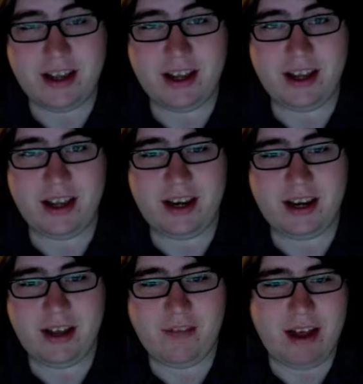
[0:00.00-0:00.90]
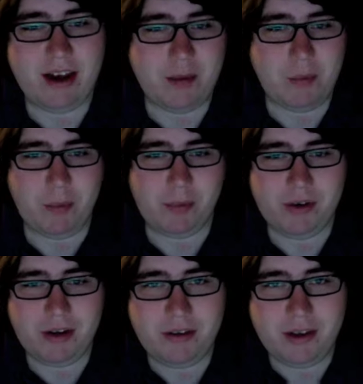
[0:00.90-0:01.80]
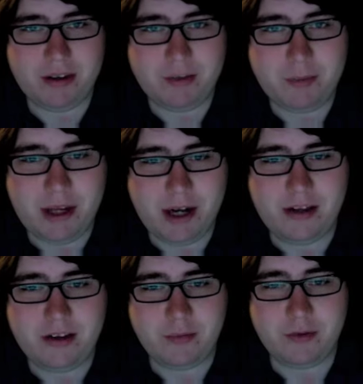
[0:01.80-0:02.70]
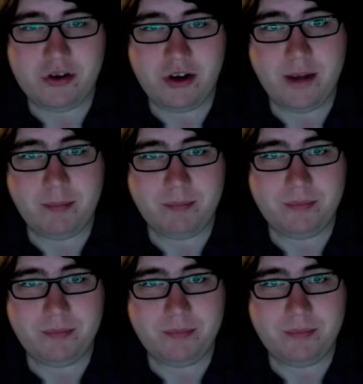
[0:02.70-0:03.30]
And I've had a couple people try to do that to me, and I just told them to shut up.